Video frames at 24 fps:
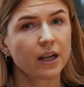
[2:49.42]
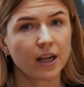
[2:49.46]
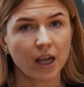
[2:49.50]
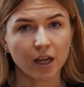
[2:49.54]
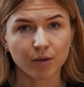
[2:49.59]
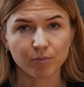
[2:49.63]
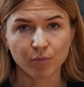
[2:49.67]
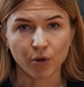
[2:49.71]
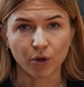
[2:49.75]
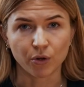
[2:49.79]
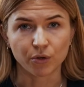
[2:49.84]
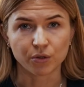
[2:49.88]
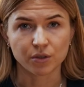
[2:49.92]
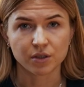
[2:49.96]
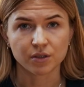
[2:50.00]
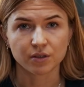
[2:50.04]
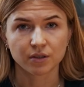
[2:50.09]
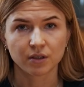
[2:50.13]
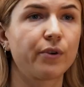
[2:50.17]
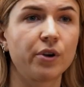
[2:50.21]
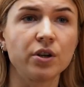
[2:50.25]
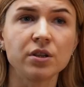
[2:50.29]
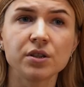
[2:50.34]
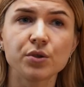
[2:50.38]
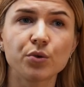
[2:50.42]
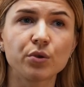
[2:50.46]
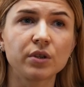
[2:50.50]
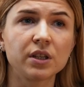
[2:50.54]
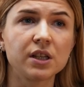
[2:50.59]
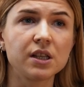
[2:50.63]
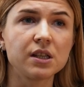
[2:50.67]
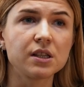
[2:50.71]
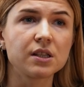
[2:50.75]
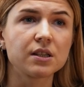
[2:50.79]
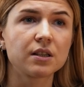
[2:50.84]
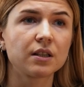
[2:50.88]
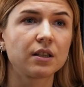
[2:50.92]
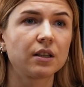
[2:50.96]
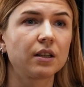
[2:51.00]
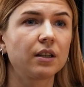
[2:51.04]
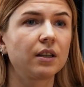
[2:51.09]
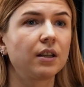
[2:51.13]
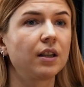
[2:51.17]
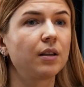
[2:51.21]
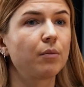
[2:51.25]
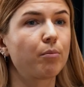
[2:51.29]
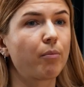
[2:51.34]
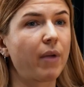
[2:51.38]
AI mode, first released
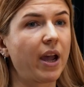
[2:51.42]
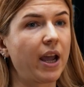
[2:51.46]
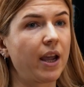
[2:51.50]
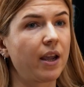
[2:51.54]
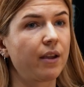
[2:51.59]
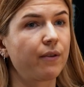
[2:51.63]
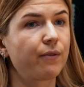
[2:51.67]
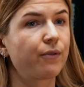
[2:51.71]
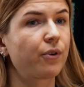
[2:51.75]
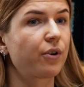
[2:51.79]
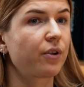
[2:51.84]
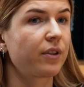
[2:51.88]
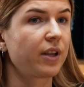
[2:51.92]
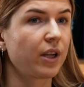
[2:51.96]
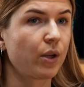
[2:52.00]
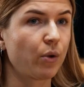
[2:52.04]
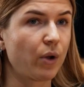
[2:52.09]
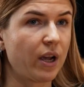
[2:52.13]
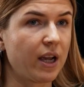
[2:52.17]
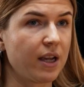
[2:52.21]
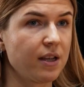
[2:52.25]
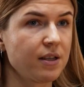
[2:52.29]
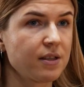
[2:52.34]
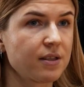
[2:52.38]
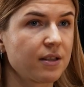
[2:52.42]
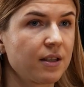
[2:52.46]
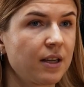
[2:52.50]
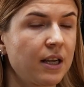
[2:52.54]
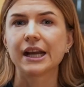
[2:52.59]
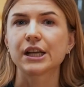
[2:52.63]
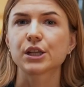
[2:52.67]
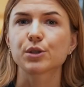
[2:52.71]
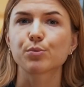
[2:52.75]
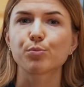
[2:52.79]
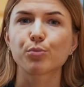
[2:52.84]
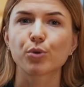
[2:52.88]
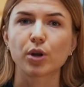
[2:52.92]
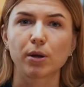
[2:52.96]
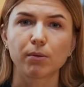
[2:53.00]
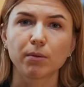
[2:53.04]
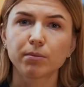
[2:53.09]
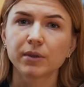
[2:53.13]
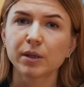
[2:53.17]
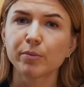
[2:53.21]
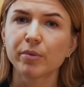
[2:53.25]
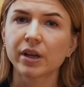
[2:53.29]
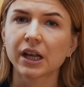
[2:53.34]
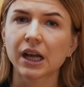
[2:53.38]
in May for the US and
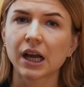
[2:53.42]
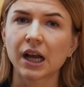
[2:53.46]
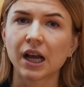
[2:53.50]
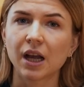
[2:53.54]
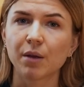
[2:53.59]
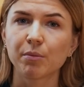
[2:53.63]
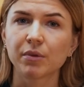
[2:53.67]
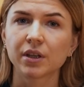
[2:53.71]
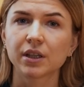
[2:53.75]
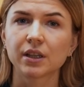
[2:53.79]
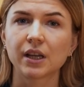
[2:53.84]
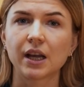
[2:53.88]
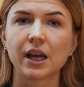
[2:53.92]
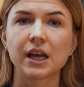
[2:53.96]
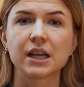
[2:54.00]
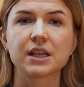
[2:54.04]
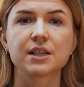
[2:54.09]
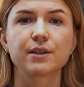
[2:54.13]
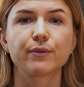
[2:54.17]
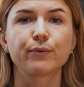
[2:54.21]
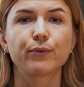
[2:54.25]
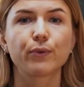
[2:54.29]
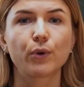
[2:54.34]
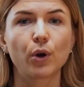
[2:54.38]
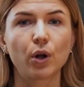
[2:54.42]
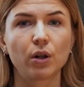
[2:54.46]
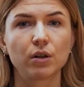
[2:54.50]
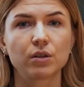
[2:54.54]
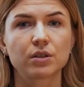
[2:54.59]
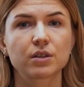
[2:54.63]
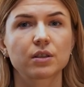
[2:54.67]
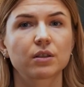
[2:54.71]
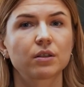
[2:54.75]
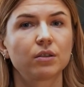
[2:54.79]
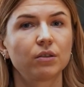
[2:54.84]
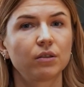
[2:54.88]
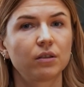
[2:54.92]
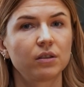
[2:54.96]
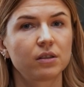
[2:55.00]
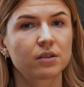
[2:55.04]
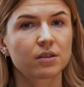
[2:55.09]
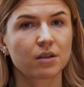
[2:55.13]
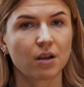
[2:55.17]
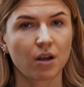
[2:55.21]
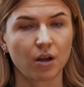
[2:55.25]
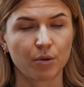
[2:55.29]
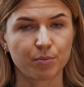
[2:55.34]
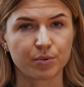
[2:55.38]
probably becoming a default
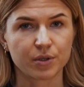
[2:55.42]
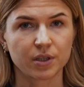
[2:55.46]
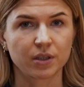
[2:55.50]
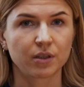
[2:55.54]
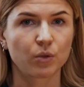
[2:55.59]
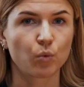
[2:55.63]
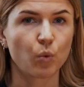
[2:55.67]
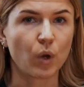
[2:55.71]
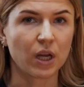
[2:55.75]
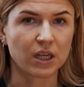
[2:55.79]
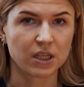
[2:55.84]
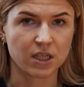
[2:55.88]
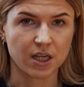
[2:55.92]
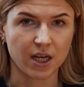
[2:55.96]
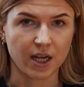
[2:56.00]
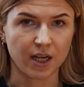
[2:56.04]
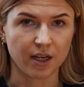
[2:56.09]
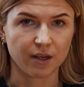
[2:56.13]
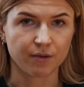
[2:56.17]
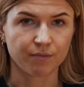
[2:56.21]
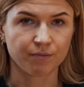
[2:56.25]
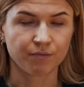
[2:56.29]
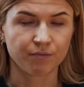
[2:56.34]
Google's option one day.